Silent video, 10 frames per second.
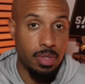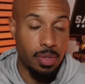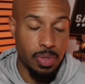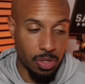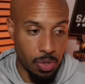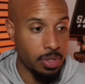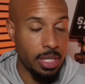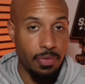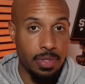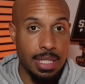there was a quote in
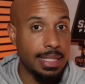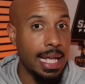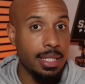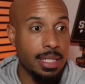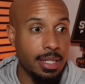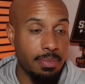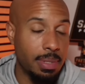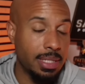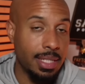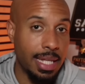there from Dennis Allen saying that
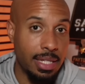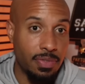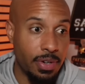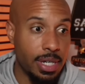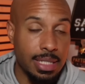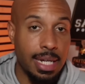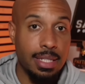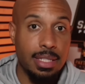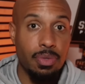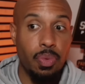basically, like, he's very excited
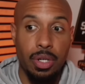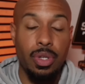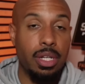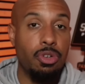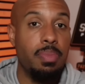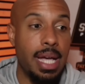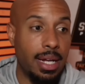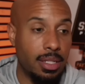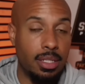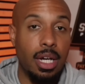to see what Klint
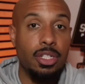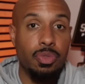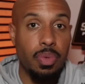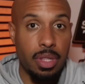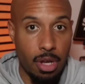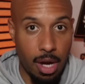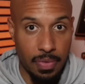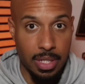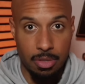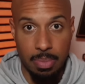Kubiak does with the
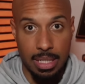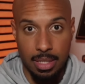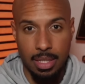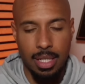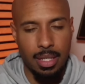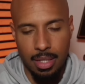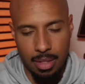offense, basically.